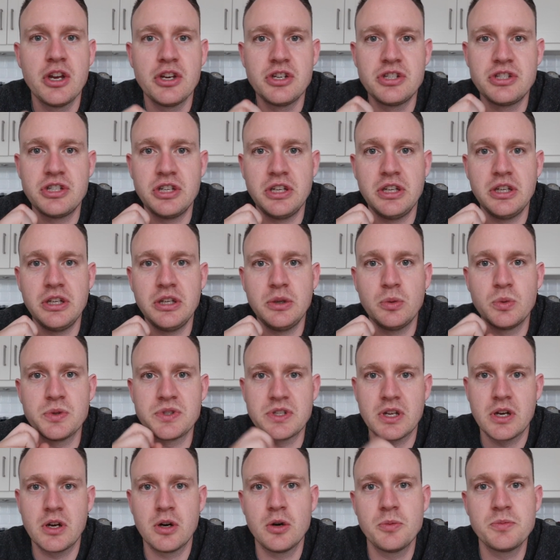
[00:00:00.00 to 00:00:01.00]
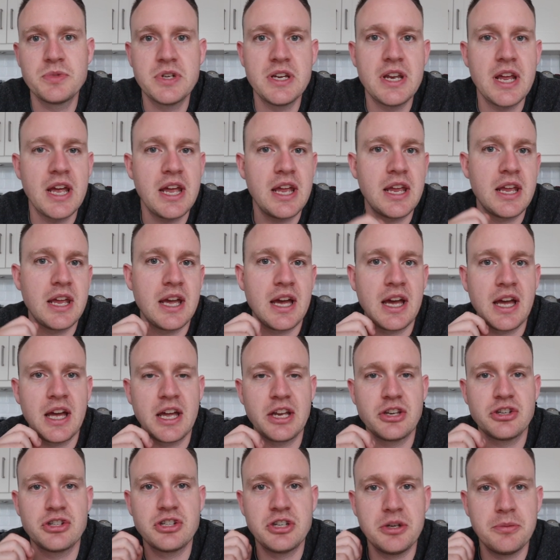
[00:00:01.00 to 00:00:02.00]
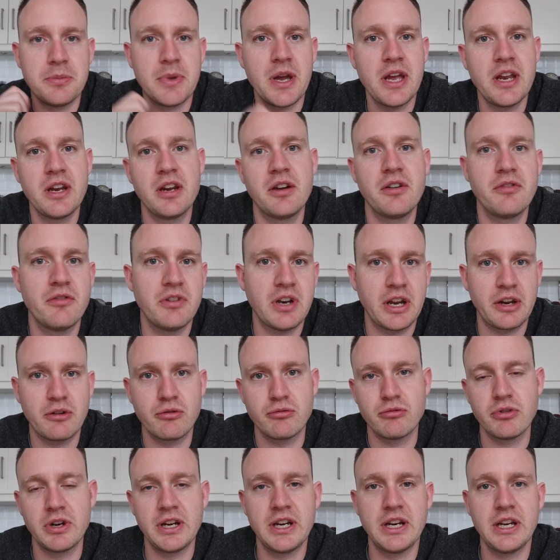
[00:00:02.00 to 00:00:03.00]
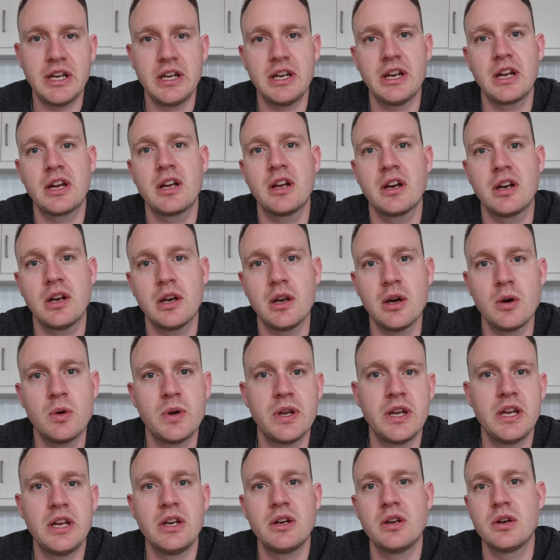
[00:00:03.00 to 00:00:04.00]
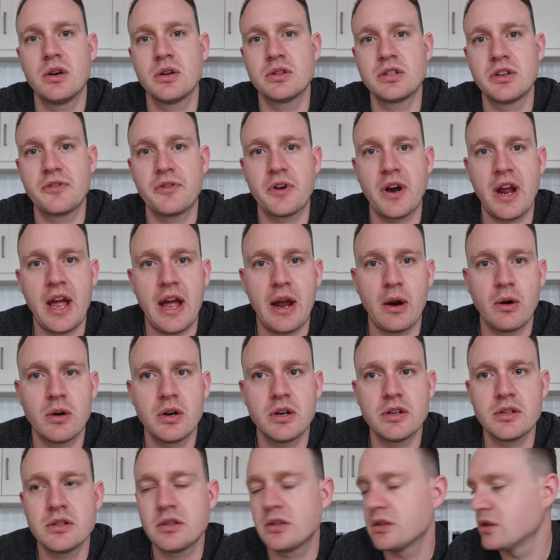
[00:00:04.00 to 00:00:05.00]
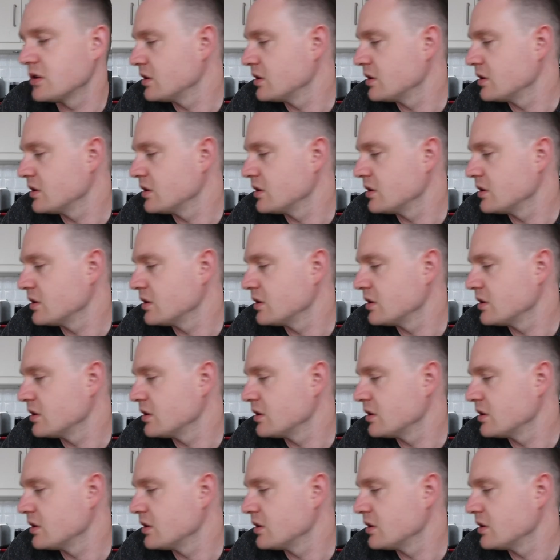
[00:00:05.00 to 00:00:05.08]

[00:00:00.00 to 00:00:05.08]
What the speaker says: She was at home today and she made it like really like on a low heat, cooked it for hours.